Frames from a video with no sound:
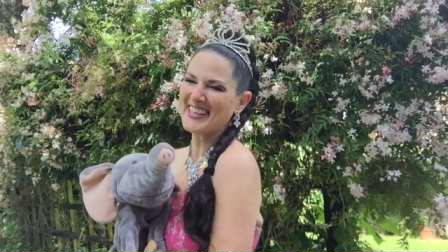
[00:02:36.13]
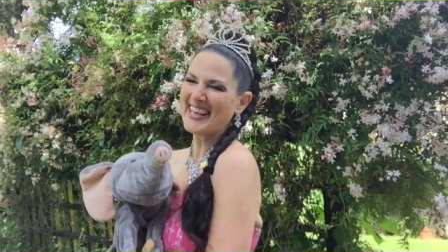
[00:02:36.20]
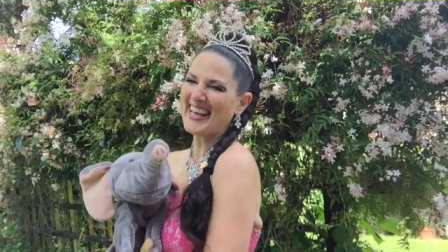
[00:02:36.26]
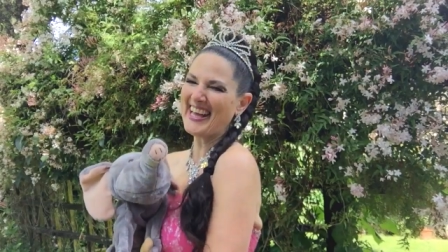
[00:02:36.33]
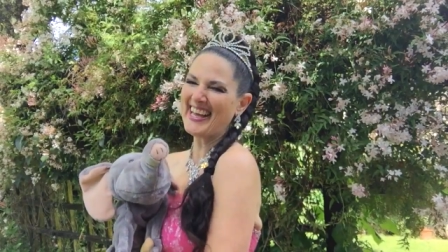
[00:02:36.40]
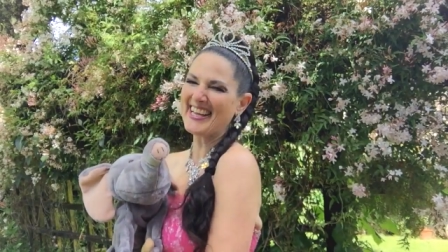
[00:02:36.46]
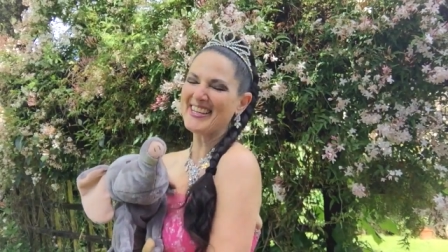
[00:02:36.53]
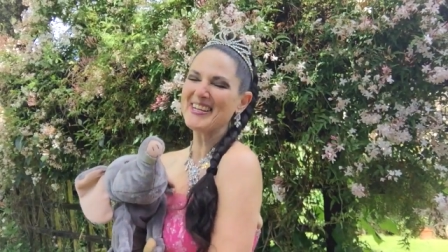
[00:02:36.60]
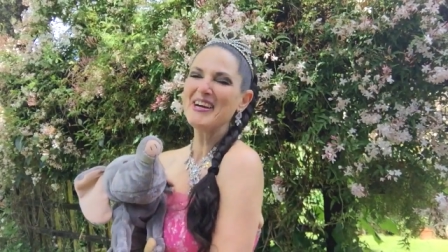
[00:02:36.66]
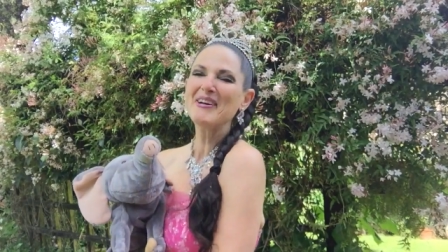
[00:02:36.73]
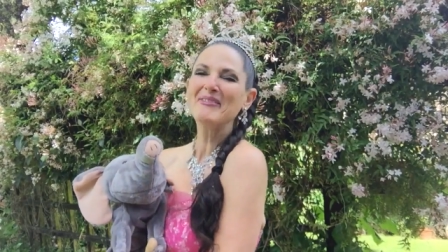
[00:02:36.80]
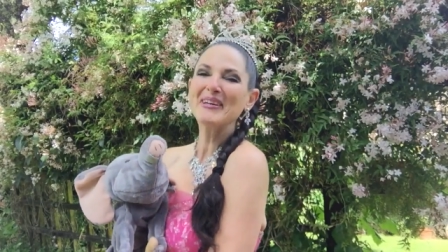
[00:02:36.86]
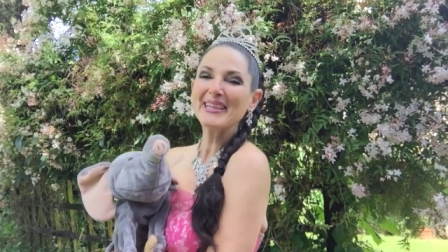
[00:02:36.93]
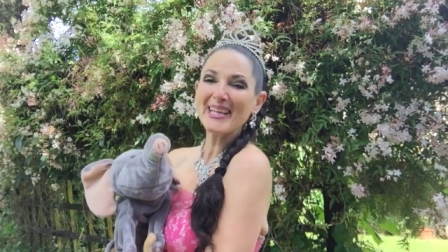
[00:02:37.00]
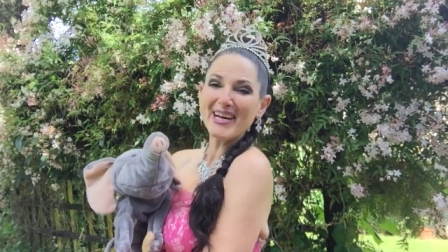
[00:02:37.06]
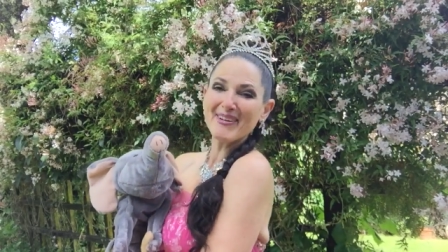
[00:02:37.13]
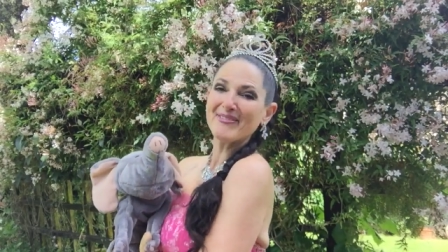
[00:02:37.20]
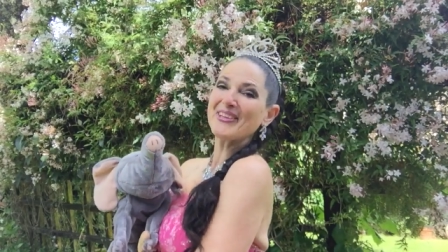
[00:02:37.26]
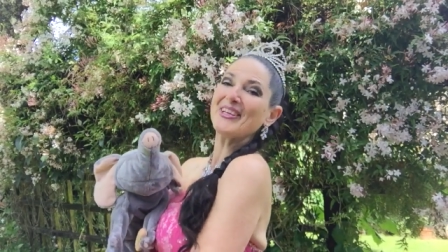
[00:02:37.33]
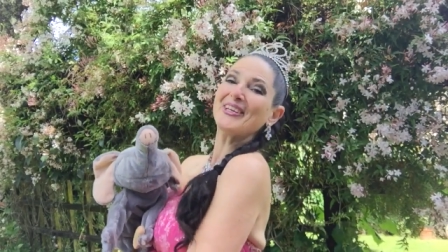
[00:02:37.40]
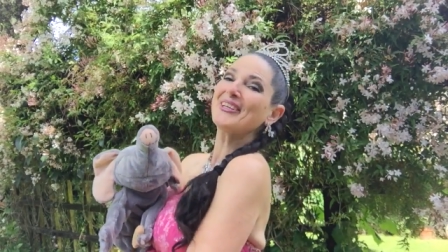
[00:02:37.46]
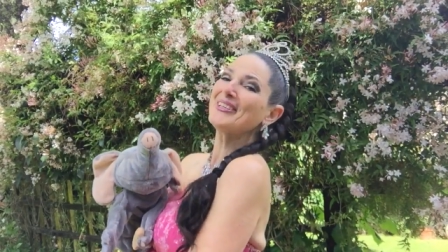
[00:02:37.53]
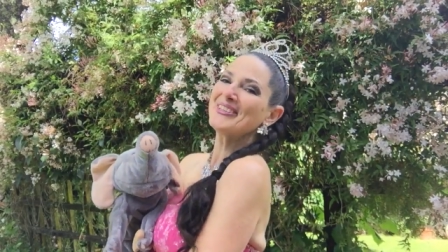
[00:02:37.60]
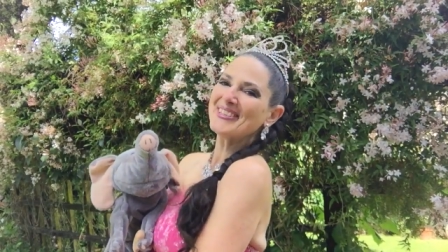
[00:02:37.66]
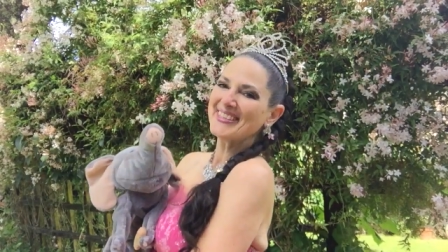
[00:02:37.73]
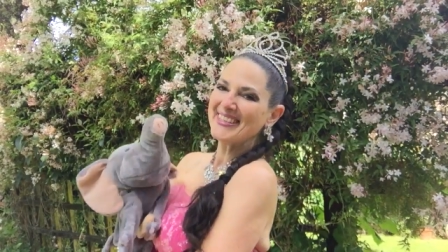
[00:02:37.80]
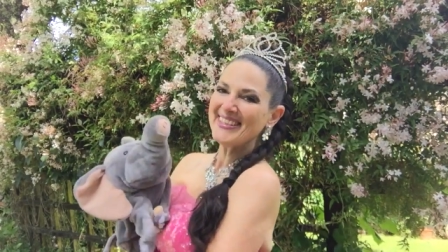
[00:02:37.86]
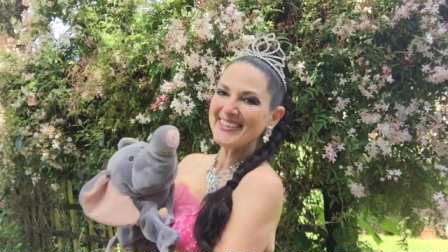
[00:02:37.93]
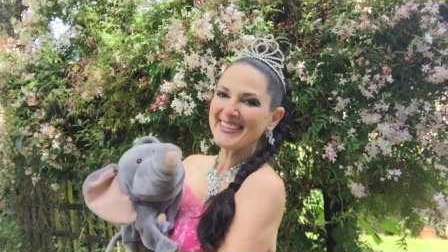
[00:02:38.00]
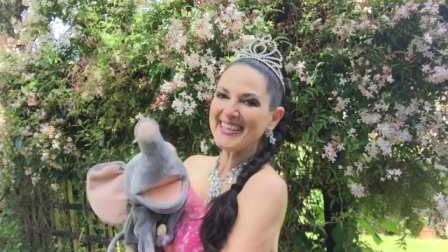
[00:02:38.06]
Okay. We love you.
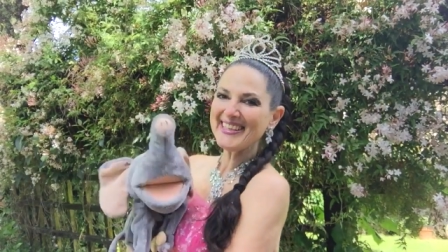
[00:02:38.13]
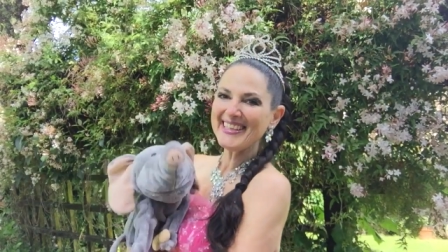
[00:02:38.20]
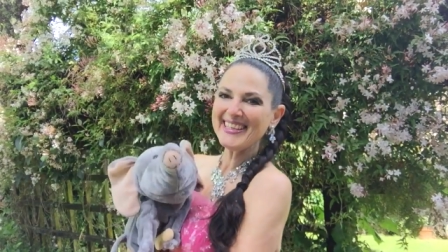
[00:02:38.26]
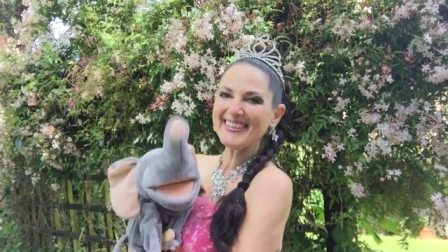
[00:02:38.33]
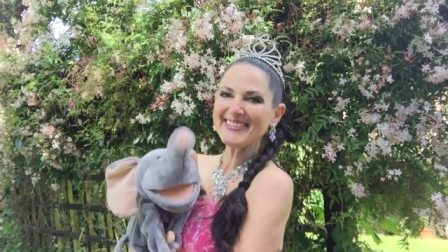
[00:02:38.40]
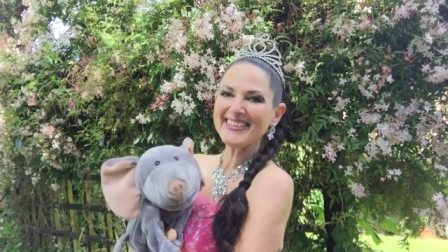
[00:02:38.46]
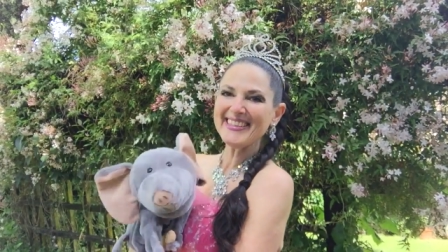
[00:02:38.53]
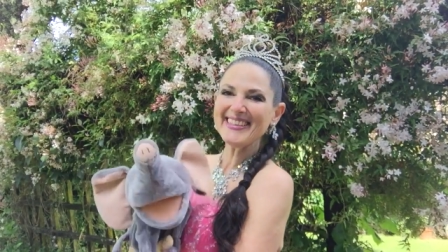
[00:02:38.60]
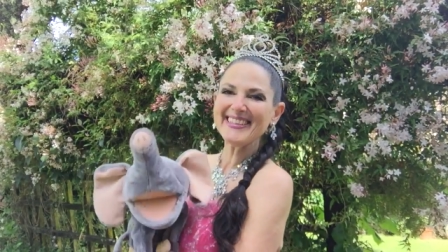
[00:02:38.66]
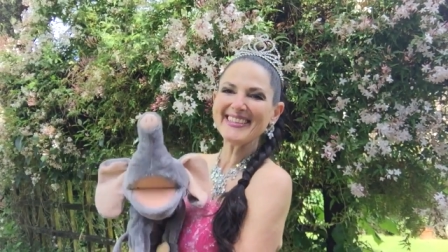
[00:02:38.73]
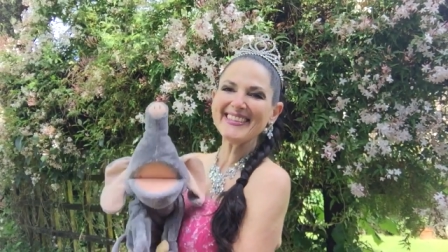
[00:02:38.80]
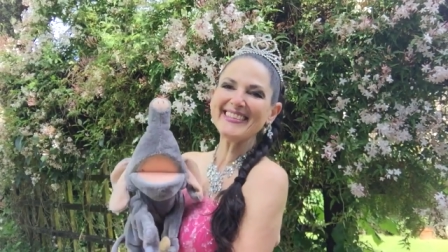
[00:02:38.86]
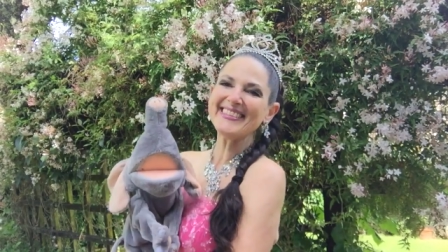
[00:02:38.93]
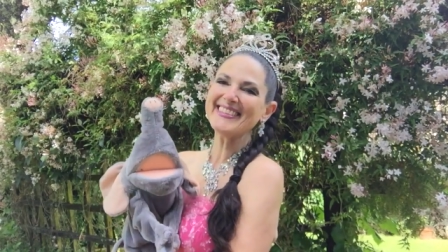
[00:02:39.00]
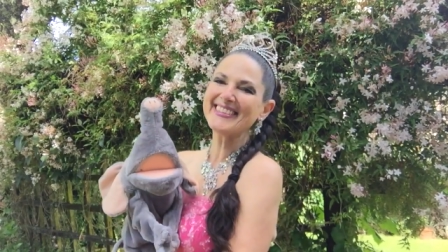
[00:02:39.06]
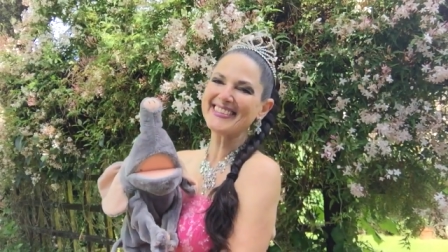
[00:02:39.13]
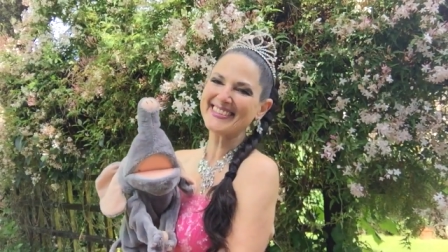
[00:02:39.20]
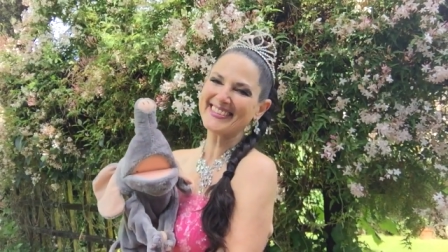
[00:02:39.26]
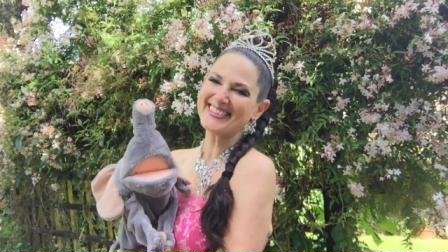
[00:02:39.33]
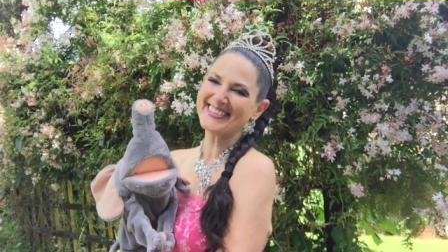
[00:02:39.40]
We love you.